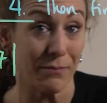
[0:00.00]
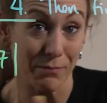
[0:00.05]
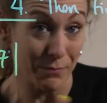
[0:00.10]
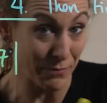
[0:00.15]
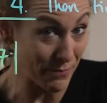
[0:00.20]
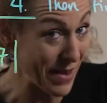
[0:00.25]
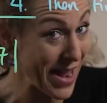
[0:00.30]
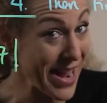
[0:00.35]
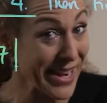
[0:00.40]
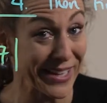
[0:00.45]

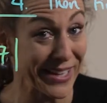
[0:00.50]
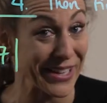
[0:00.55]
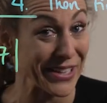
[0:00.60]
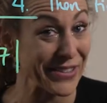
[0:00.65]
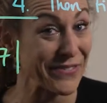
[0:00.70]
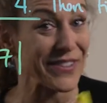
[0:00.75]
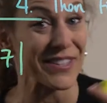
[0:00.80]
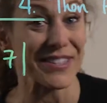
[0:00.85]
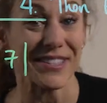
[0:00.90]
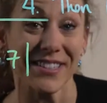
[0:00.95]

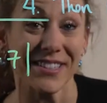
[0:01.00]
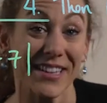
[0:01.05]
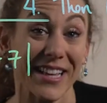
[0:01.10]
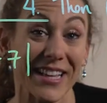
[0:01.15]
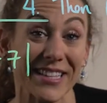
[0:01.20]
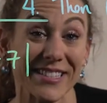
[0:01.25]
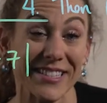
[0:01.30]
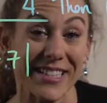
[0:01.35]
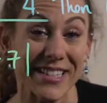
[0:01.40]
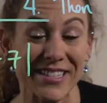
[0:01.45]
negative, it's
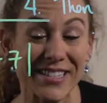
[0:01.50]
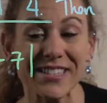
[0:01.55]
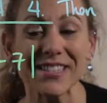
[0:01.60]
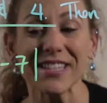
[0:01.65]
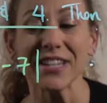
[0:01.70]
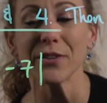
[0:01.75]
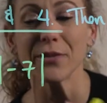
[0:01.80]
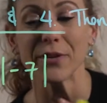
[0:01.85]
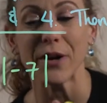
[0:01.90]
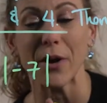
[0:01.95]
less than
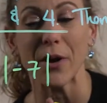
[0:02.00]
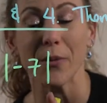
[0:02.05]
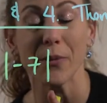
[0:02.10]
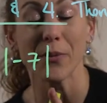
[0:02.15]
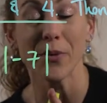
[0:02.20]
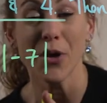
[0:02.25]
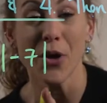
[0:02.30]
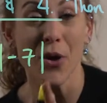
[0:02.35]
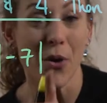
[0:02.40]
zero,